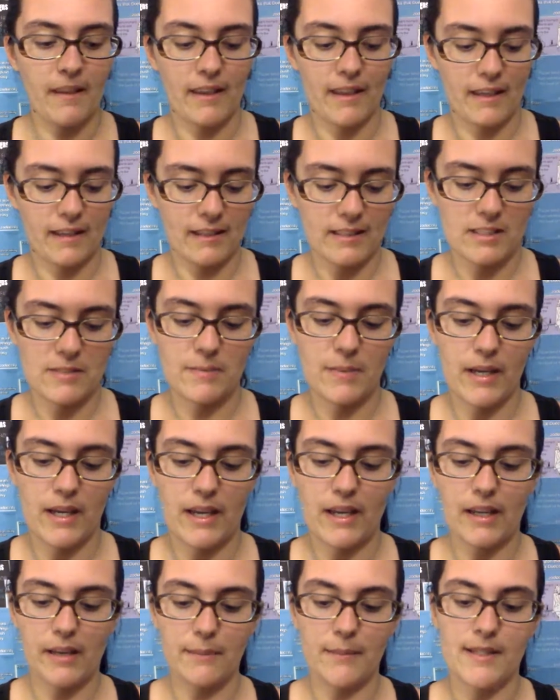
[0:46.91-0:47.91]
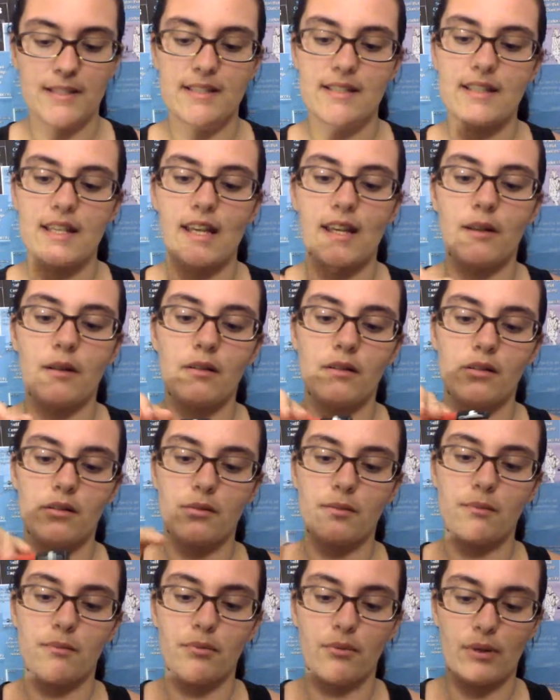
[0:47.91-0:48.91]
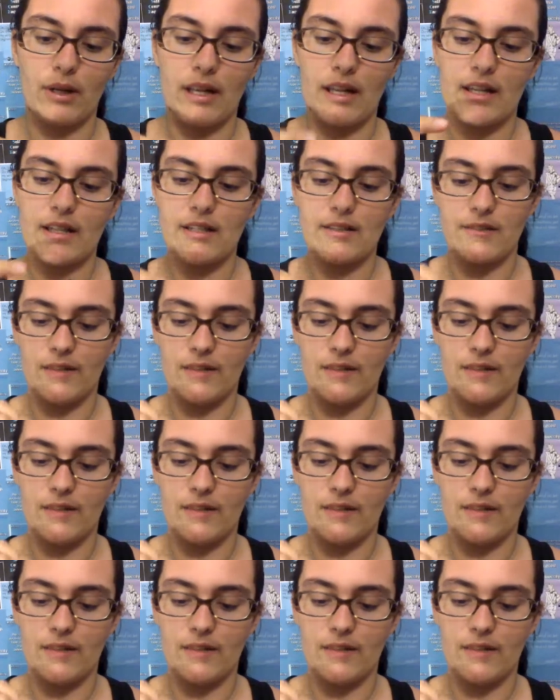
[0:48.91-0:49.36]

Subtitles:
and it's by Mustang brand,